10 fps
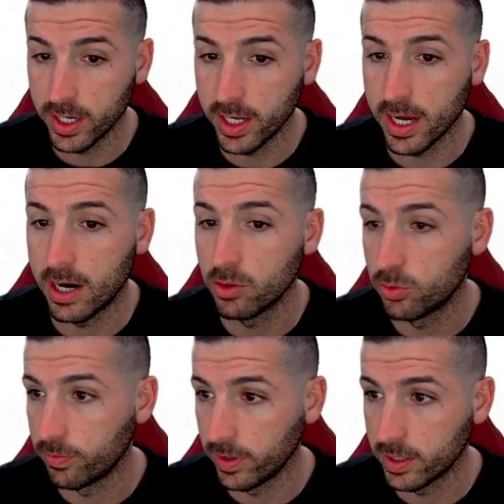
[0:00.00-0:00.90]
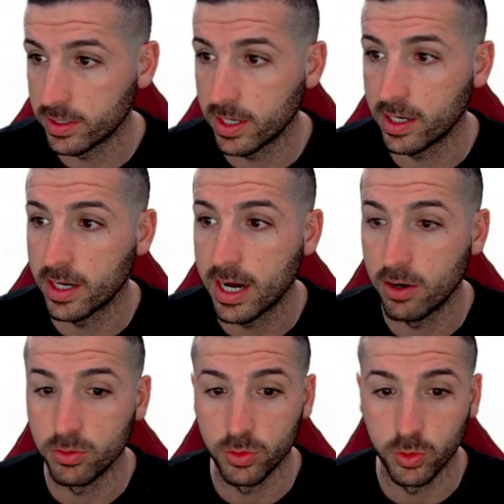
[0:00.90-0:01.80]
how to filter and how
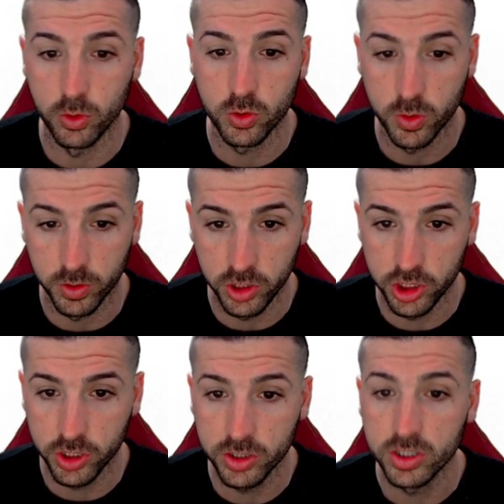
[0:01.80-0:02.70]
to use conditions.